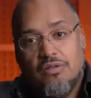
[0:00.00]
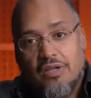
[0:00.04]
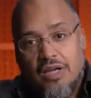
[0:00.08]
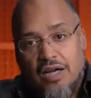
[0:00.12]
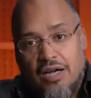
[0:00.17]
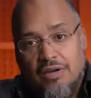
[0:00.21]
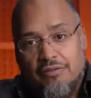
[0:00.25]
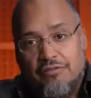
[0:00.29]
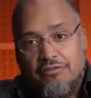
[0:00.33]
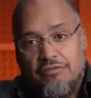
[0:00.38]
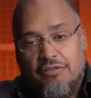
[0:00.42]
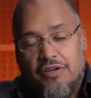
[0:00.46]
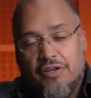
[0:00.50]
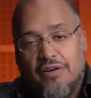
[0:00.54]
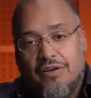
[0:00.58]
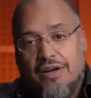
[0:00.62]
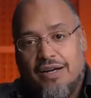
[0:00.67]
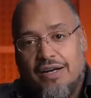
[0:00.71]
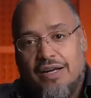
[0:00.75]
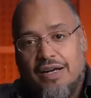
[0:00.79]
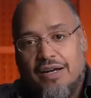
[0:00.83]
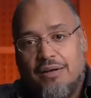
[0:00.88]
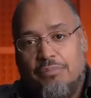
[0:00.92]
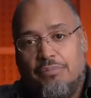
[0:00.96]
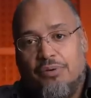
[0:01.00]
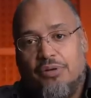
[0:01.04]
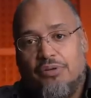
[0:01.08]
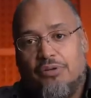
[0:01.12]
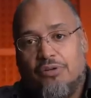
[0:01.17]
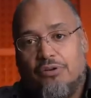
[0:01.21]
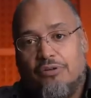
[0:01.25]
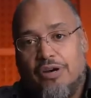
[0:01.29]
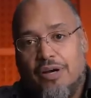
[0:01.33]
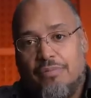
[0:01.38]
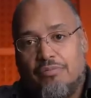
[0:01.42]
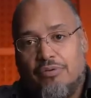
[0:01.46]
help figure out how to build a
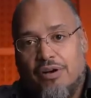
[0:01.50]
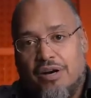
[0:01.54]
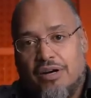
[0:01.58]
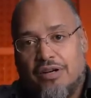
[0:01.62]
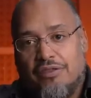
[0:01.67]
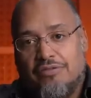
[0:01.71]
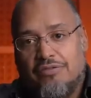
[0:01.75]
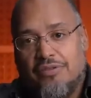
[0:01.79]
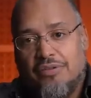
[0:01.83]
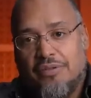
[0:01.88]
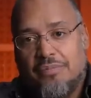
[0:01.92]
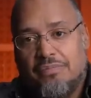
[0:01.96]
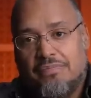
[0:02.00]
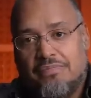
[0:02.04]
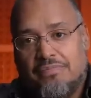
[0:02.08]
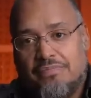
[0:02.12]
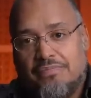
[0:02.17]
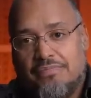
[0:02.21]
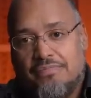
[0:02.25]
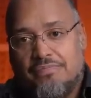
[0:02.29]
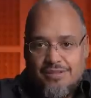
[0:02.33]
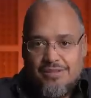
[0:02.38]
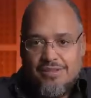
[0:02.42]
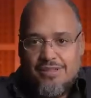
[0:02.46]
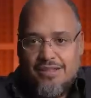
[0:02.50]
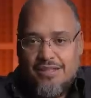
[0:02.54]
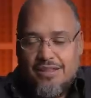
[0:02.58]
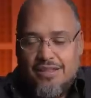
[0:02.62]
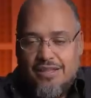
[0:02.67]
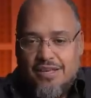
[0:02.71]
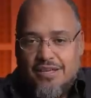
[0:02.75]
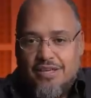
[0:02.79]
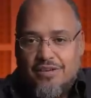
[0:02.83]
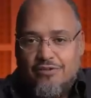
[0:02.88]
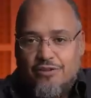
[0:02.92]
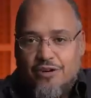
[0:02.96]
great product for them.
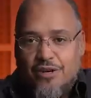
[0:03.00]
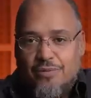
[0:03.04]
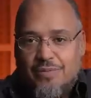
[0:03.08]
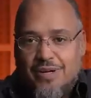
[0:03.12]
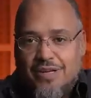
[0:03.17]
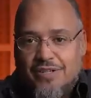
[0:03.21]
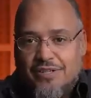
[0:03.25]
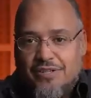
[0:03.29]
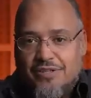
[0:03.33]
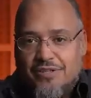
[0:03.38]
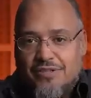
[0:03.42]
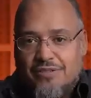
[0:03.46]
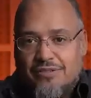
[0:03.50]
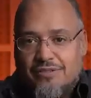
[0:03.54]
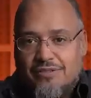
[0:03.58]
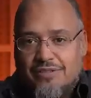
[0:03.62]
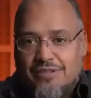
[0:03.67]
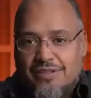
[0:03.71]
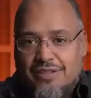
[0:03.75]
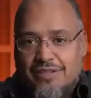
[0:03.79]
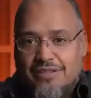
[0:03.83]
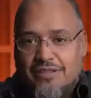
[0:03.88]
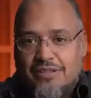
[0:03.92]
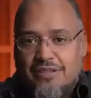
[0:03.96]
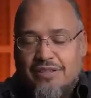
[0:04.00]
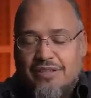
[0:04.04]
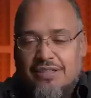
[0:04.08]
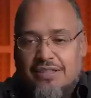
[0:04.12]
Thank you very much, and good